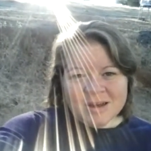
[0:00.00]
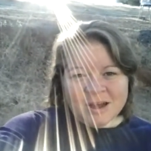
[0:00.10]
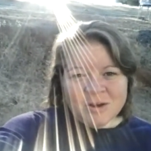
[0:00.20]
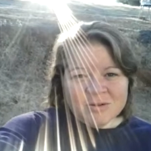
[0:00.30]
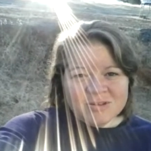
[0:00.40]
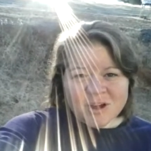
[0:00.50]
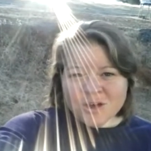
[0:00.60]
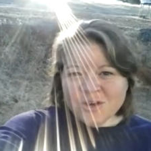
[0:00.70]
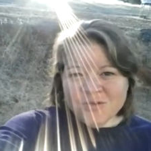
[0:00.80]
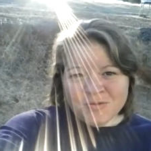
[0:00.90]
I know it's not
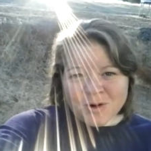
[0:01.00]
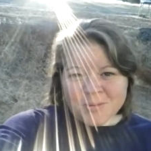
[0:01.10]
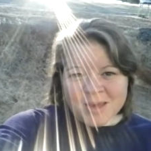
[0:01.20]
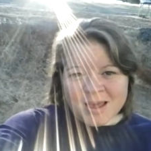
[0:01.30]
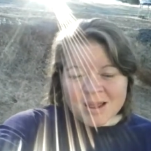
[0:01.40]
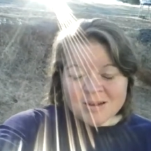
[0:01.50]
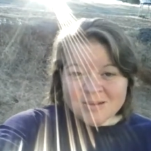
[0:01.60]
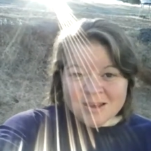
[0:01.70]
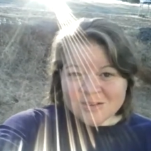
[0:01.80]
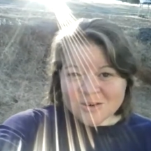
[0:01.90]
good for me, and it
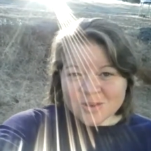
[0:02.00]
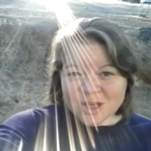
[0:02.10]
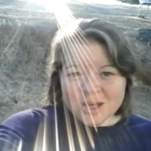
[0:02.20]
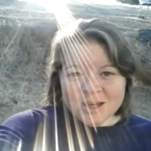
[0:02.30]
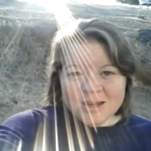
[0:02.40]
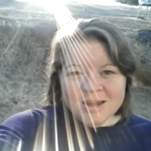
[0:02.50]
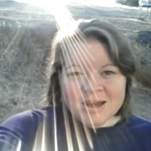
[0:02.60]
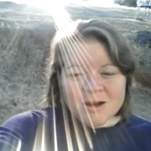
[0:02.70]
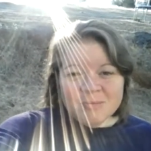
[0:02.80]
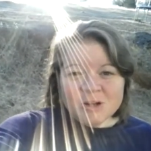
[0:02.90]
tasted really good.
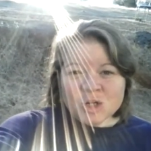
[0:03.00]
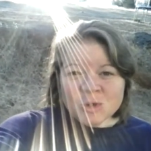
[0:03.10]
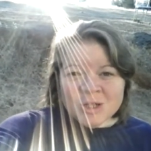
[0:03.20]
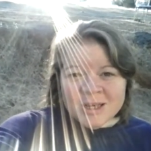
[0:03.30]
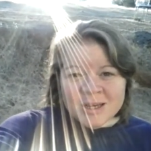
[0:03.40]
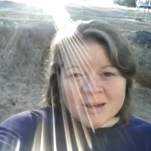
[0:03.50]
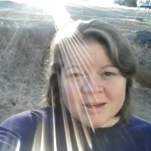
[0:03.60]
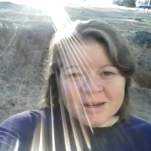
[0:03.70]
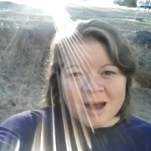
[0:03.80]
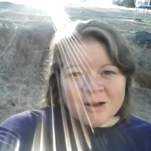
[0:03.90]
But truly,
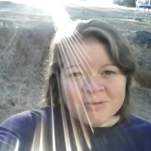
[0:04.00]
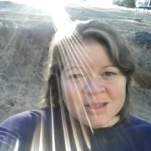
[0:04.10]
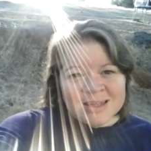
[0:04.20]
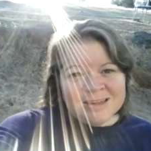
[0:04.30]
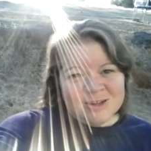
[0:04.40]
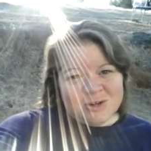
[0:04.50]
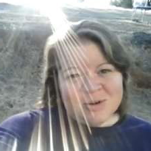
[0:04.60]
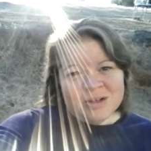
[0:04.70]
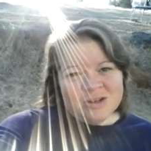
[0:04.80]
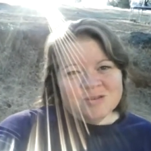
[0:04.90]
I really did do
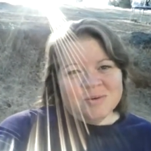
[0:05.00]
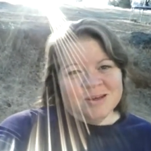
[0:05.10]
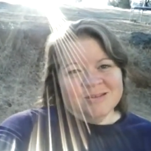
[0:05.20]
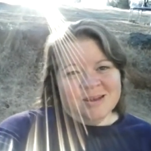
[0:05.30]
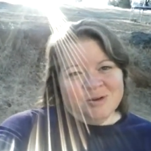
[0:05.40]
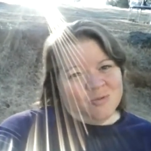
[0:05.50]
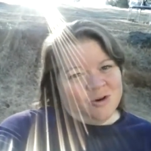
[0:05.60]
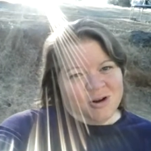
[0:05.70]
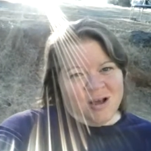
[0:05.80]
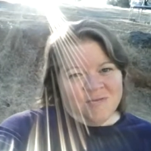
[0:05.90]
it just because I didn't want
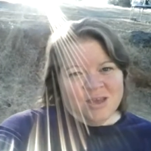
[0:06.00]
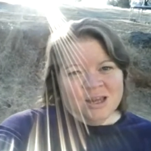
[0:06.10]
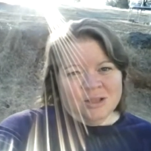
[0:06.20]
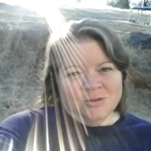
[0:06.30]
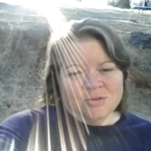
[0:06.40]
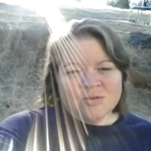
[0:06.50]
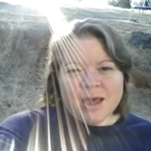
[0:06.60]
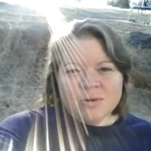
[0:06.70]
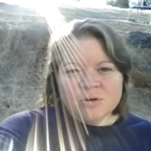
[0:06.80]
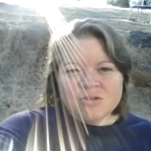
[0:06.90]
her to have to eat alone. So I
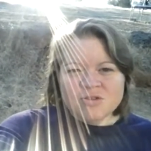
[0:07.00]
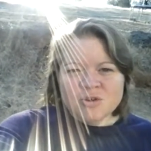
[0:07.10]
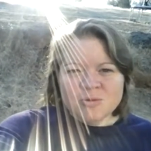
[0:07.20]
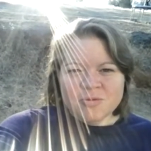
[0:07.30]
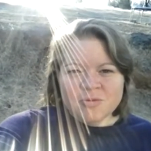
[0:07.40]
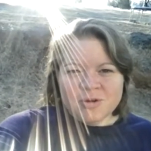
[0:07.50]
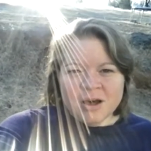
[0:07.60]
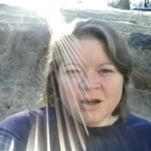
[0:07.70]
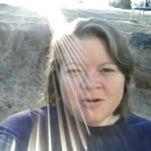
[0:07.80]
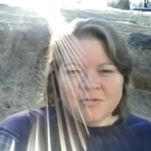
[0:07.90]
had one scoop
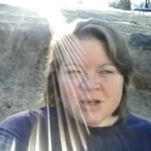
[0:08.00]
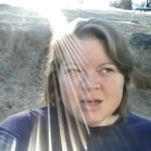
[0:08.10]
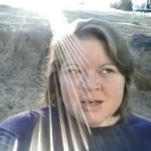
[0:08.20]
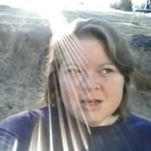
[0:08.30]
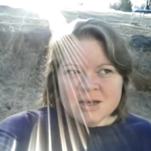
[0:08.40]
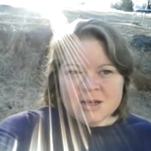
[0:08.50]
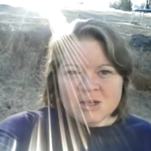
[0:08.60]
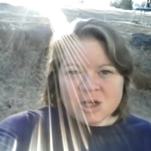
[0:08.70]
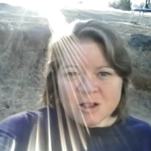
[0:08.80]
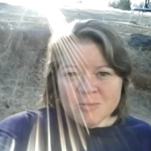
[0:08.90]
of
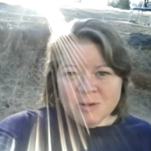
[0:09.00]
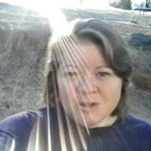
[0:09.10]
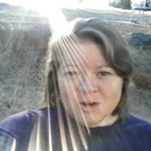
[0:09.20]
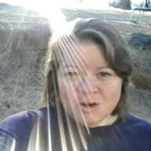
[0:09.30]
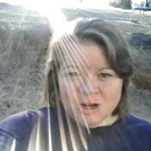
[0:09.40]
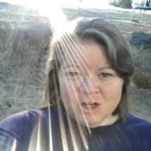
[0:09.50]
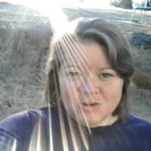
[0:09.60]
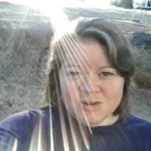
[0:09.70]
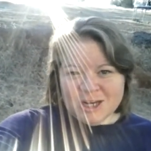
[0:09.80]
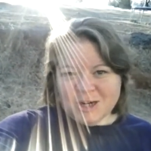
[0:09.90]
chocolate malted crunch
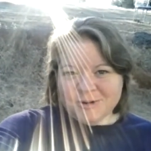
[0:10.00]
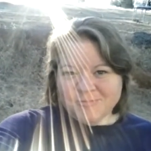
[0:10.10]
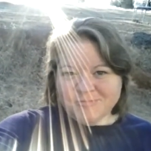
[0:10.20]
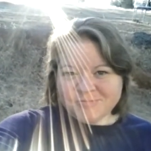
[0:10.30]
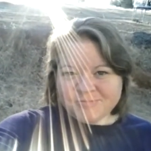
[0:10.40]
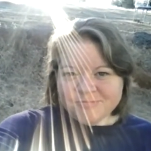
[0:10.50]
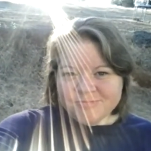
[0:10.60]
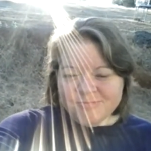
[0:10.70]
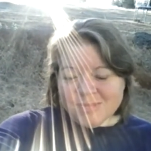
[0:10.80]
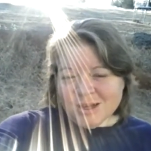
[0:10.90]
for dinner.
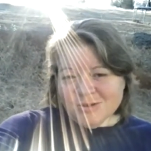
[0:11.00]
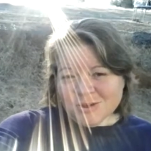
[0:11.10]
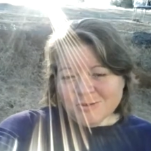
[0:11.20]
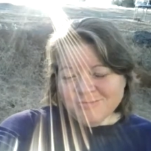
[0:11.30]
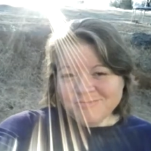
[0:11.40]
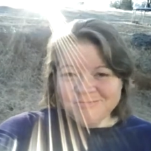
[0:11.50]
So,